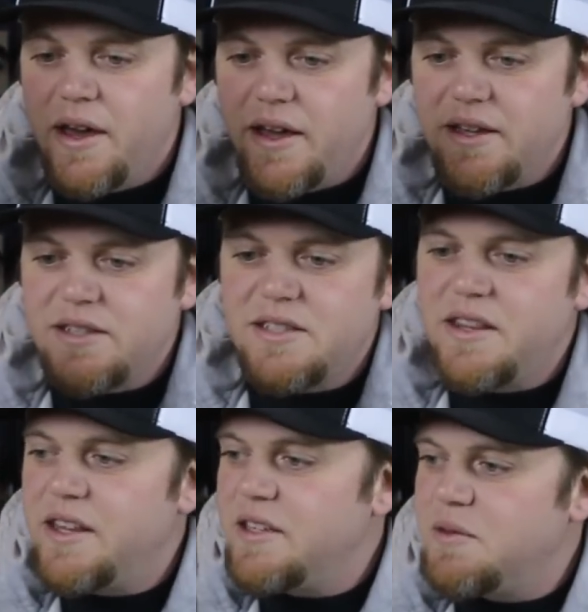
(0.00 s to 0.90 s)

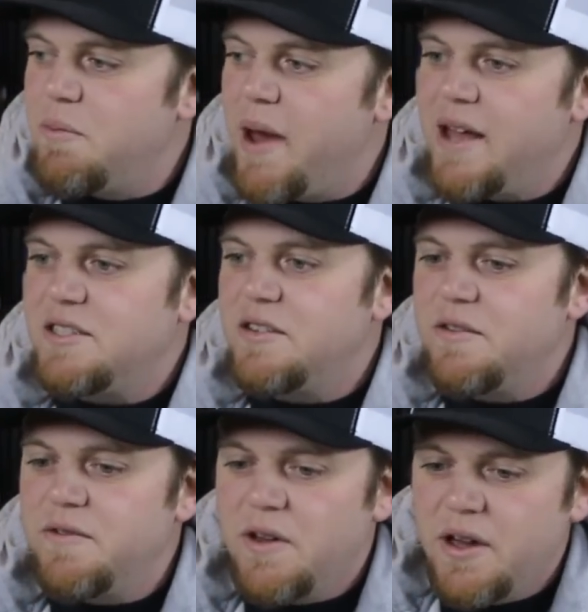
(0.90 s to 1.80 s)
is this
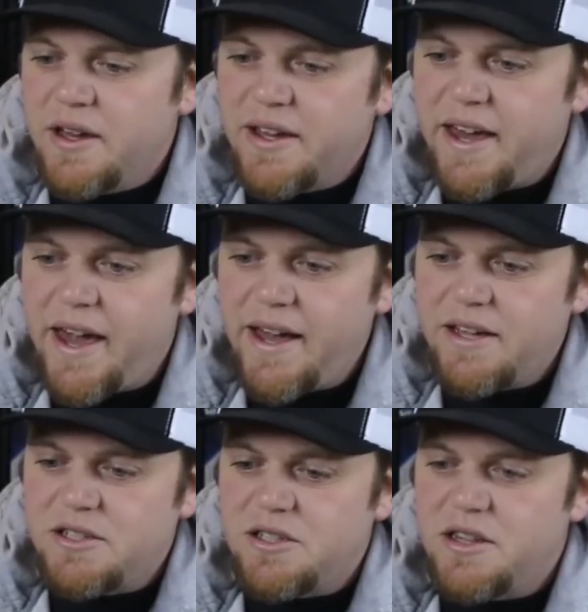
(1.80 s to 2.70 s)
massive
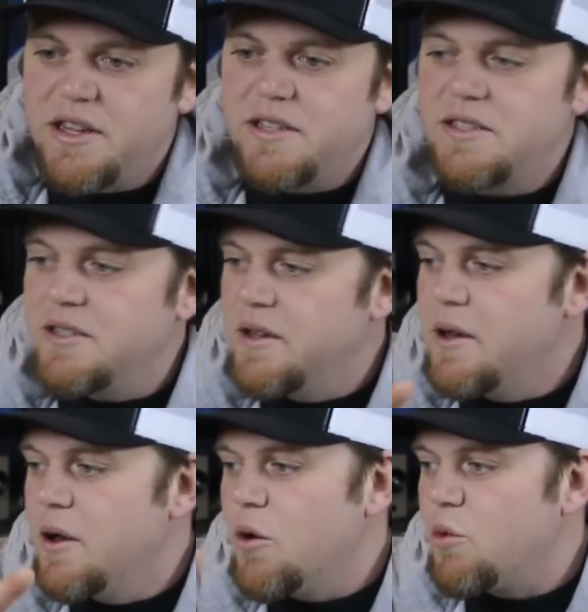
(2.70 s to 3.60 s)
cage, this
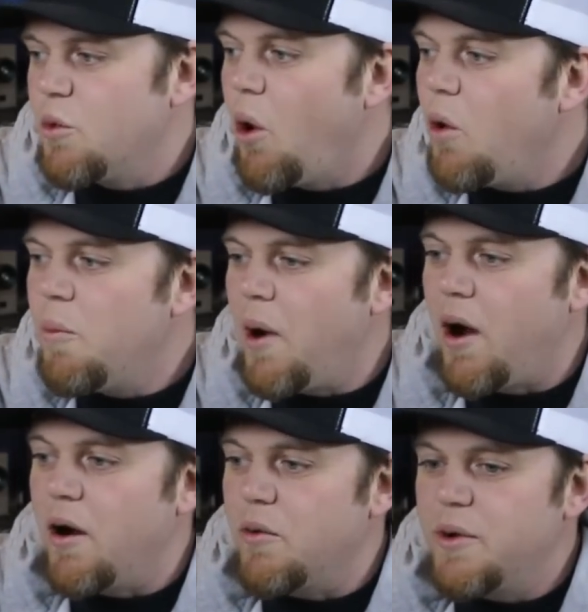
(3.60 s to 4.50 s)
roll
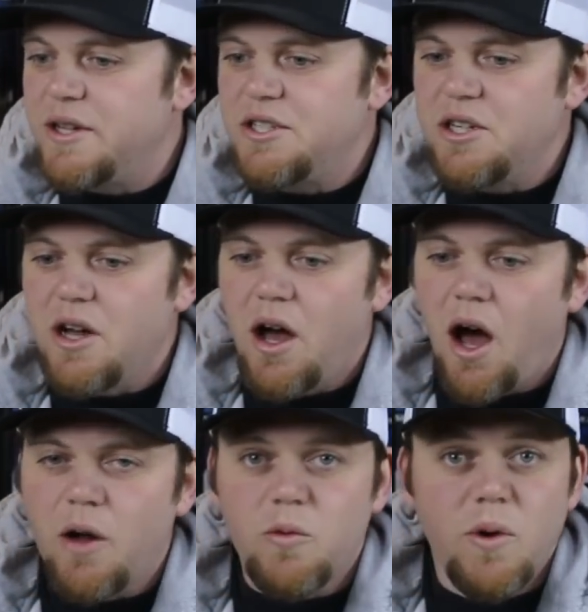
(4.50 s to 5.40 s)
bar, which
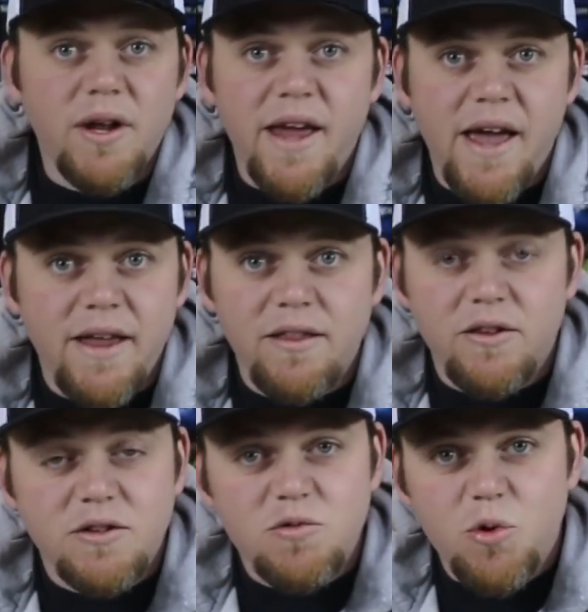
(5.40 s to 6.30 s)
on one hand
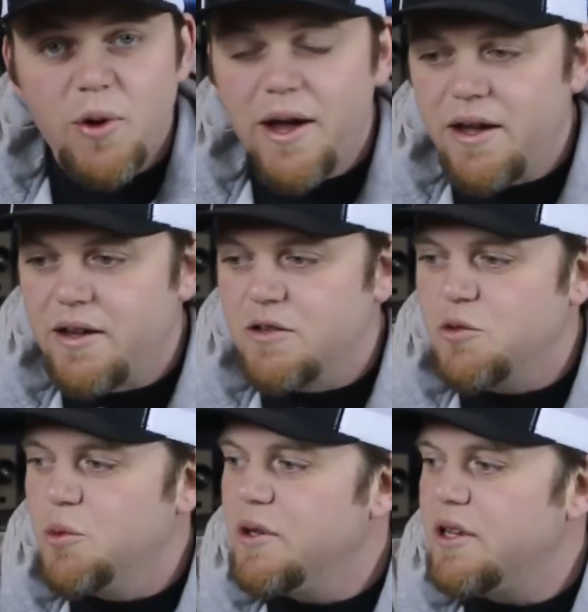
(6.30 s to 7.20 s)
looks great and
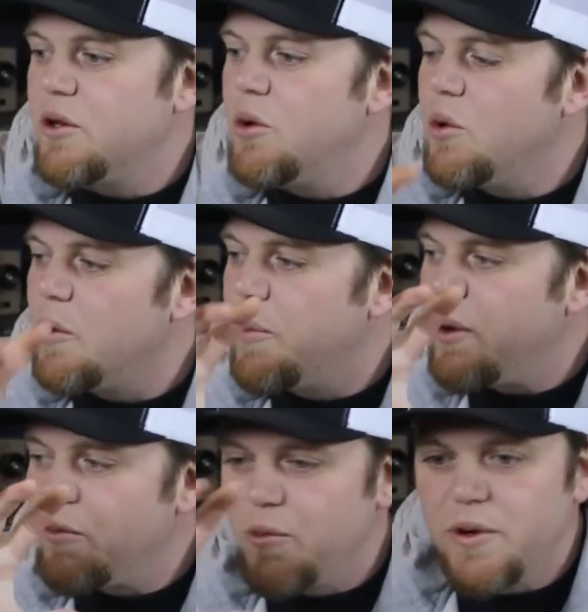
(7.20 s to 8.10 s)
is really cool,
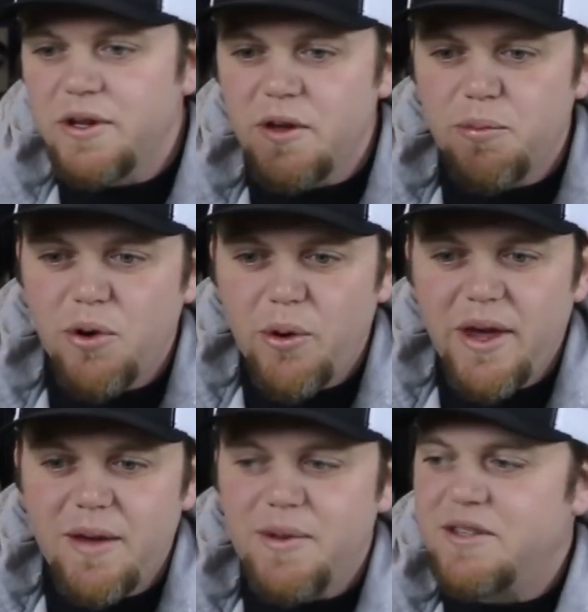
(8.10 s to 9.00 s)
but really
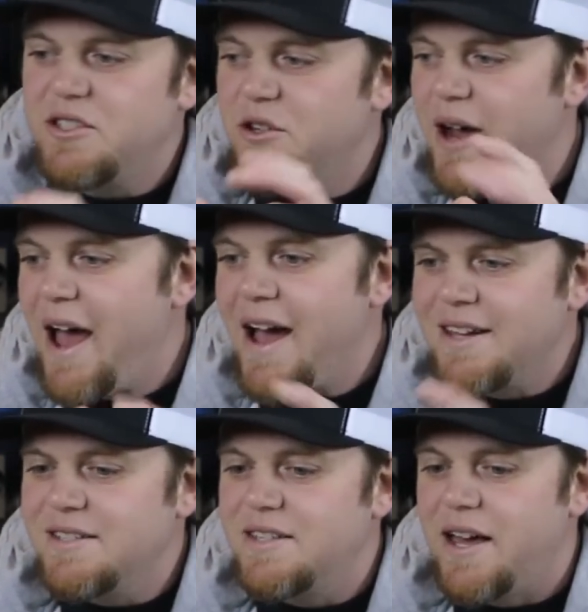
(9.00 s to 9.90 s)
prohibits your
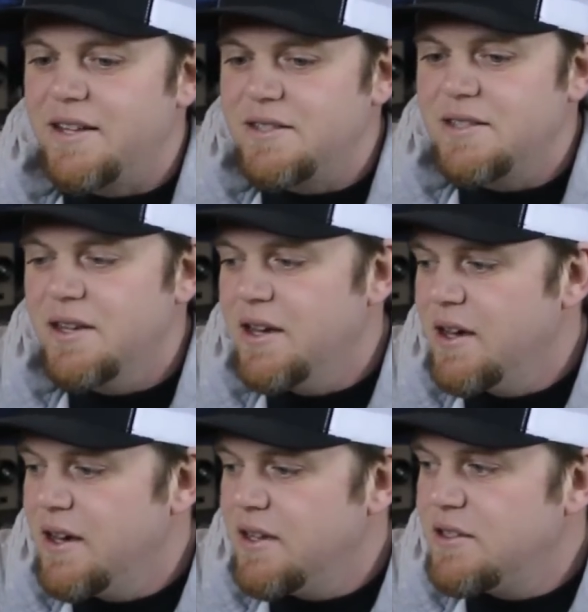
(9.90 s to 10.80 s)
access
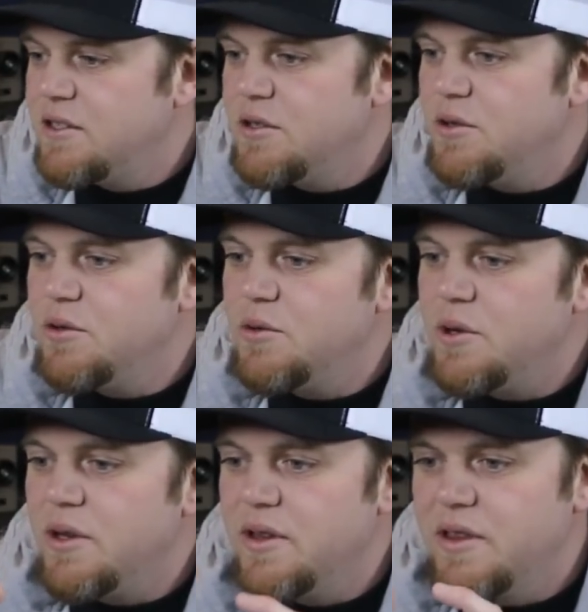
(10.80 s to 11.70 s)

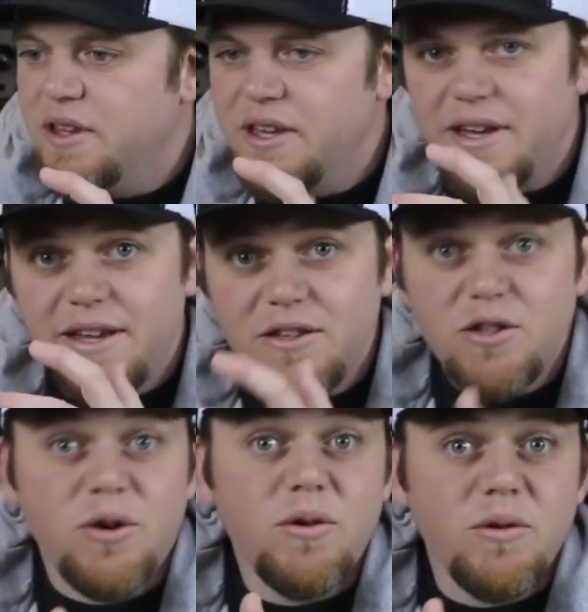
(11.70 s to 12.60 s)
to the
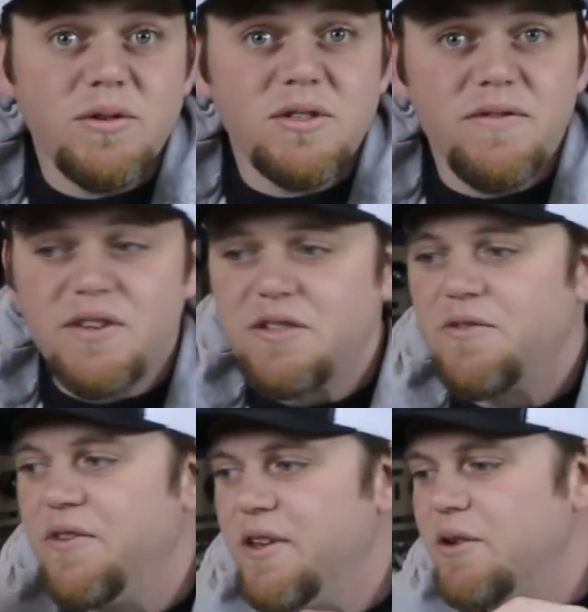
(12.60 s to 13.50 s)
internals of this
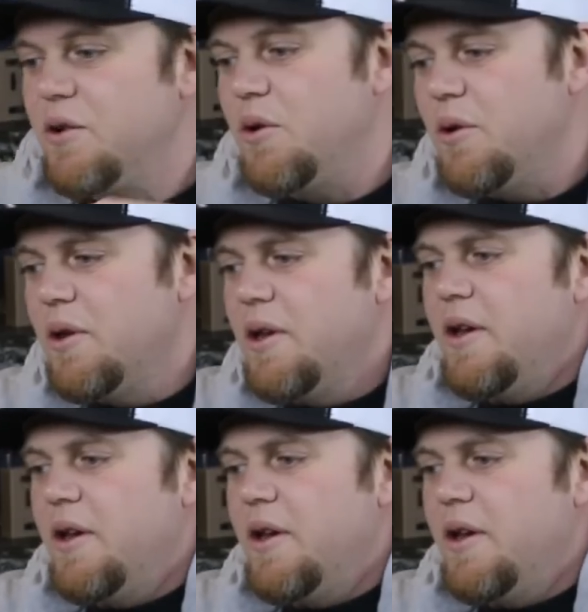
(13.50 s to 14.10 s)
vehicle.